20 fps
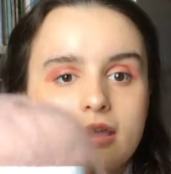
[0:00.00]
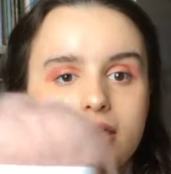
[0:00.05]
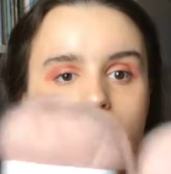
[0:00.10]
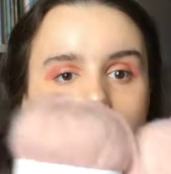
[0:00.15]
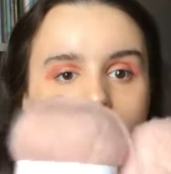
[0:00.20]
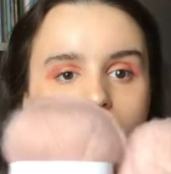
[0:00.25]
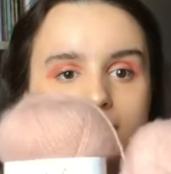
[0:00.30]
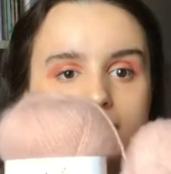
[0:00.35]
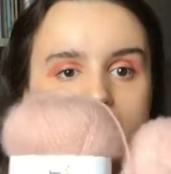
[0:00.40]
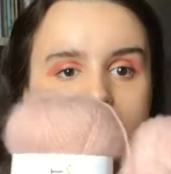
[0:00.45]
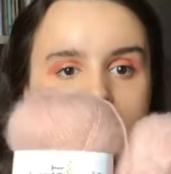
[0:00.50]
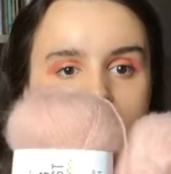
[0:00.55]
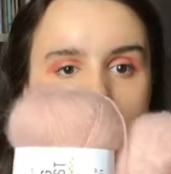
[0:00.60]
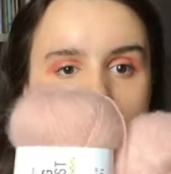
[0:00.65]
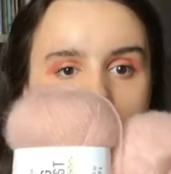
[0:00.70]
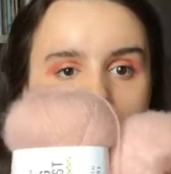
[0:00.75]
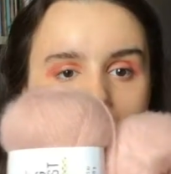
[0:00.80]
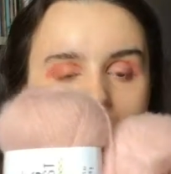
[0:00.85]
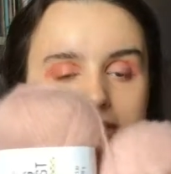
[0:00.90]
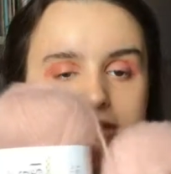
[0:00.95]
those
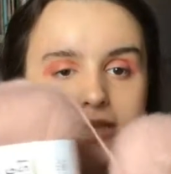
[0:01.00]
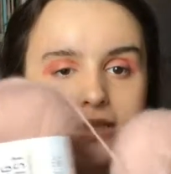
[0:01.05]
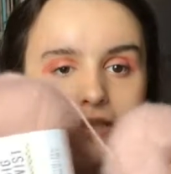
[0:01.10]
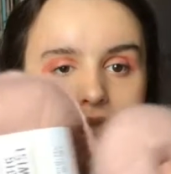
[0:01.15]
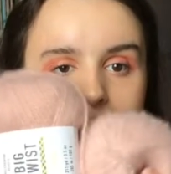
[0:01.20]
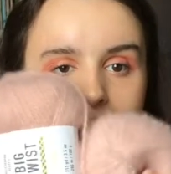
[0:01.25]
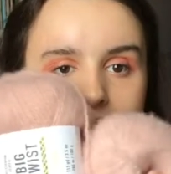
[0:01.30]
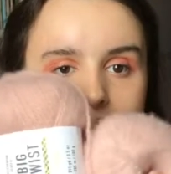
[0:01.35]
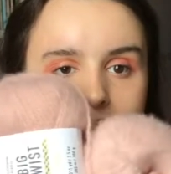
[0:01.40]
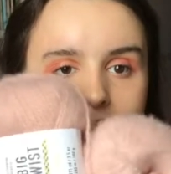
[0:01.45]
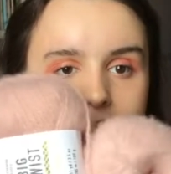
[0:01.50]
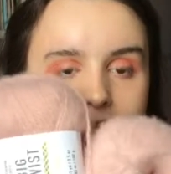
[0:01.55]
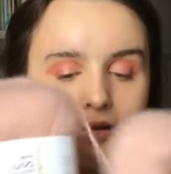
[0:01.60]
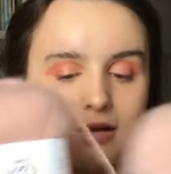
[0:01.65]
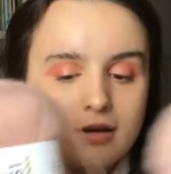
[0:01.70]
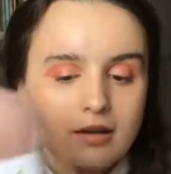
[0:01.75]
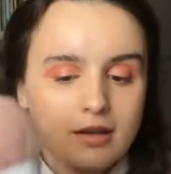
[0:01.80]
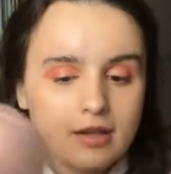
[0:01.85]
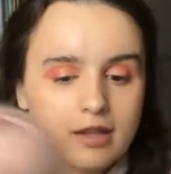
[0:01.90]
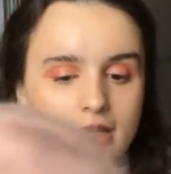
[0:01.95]
two together
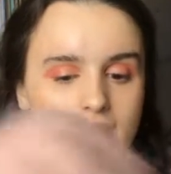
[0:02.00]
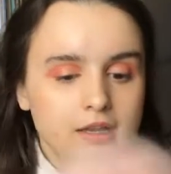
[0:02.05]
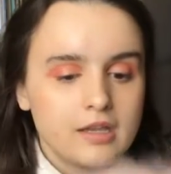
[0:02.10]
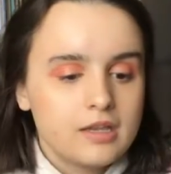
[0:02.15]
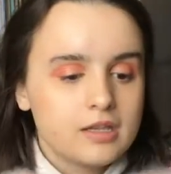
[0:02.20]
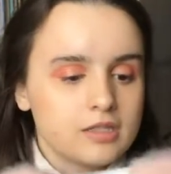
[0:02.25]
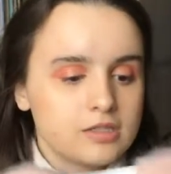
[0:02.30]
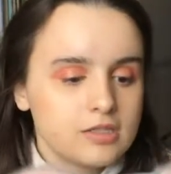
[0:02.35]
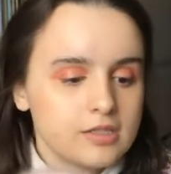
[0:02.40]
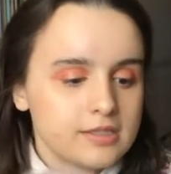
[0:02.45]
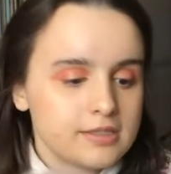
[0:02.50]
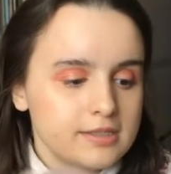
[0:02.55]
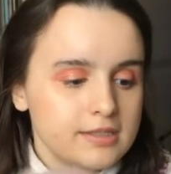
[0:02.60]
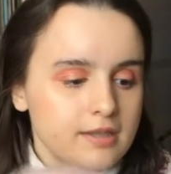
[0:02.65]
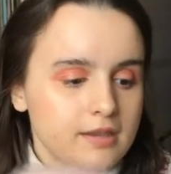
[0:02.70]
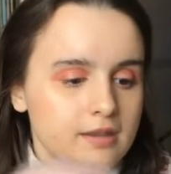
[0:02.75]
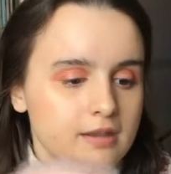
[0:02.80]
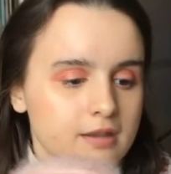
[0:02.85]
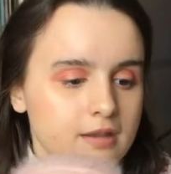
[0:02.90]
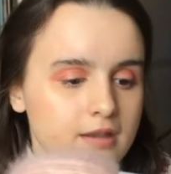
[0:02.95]
just
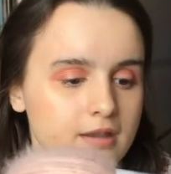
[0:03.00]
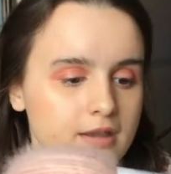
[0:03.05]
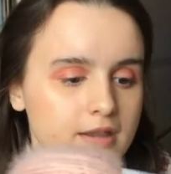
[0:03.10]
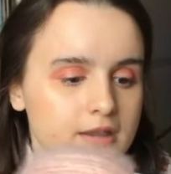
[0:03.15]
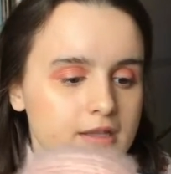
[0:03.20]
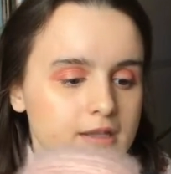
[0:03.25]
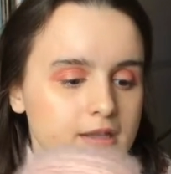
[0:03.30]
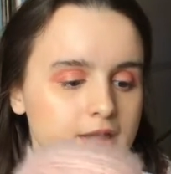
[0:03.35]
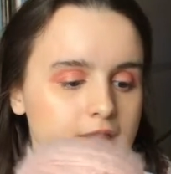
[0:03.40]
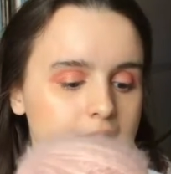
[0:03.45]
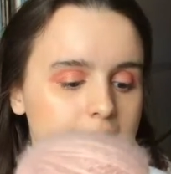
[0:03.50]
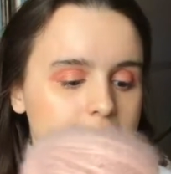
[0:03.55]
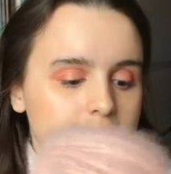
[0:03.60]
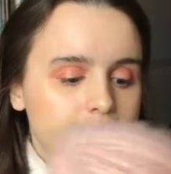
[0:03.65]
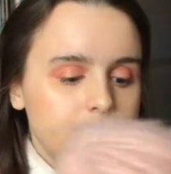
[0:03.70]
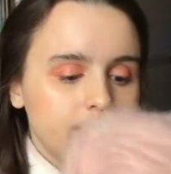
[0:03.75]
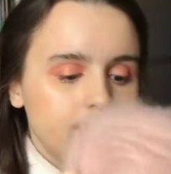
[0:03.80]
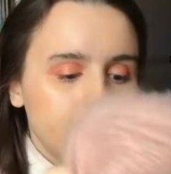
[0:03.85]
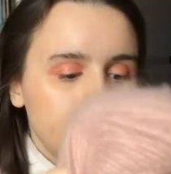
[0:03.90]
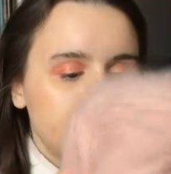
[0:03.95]
to give it
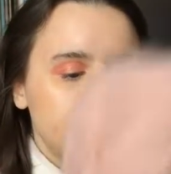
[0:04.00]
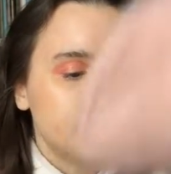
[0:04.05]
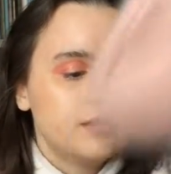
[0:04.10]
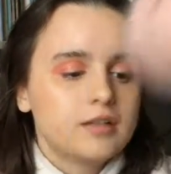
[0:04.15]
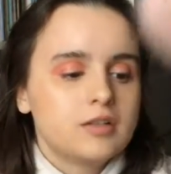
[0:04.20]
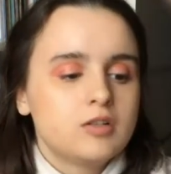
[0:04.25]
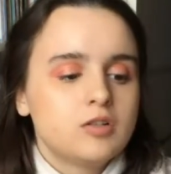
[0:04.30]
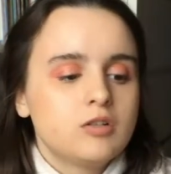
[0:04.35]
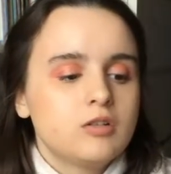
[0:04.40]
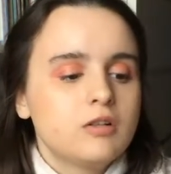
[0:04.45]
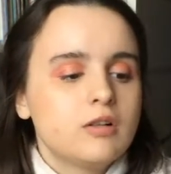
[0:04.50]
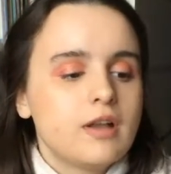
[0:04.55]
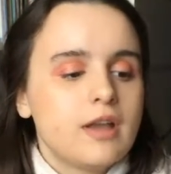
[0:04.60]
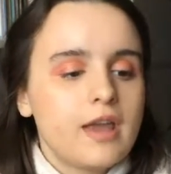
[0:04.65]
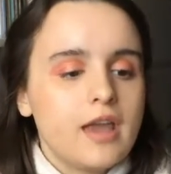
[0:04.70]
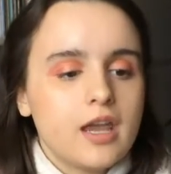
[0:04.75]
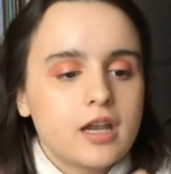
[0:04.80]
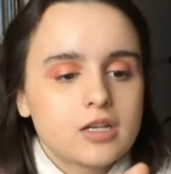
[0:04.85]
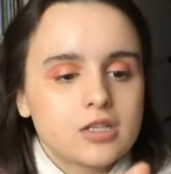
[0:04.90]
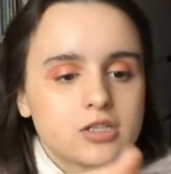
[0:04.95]
like a little
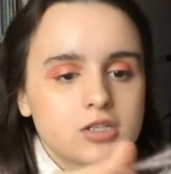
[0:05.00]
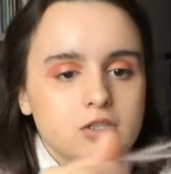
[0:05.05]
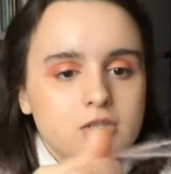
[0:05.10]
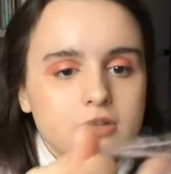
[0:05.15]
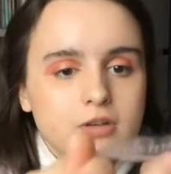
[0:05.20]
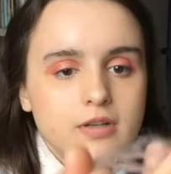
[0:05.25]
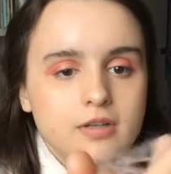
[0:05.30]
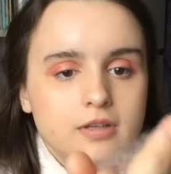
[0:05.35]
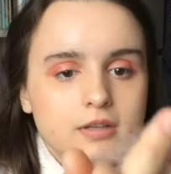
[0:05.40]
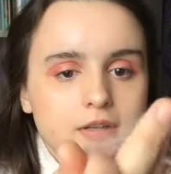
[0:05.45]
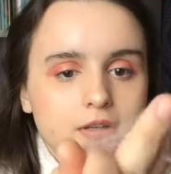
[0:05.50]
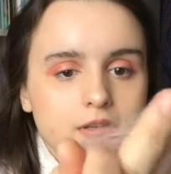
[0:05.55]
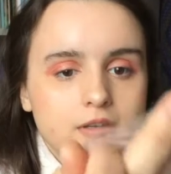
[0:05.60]
extra,